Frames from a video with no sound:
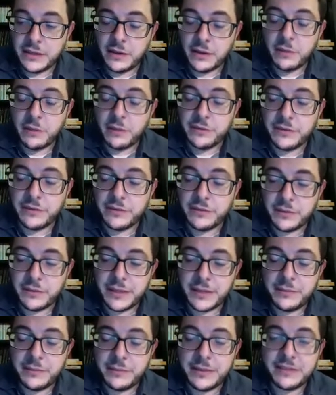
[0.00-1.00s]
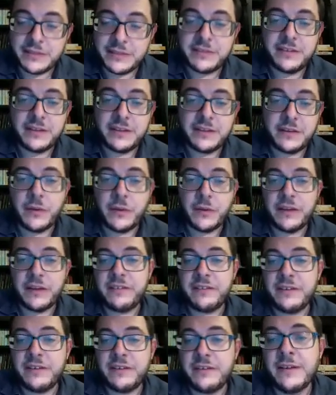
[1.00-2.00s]
obviously, many mixed
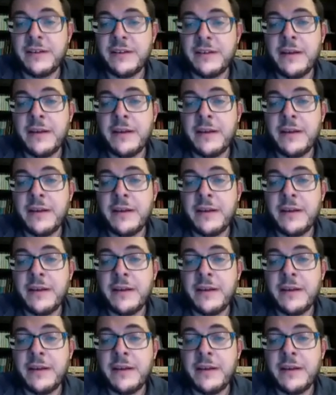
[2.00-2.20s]
situations,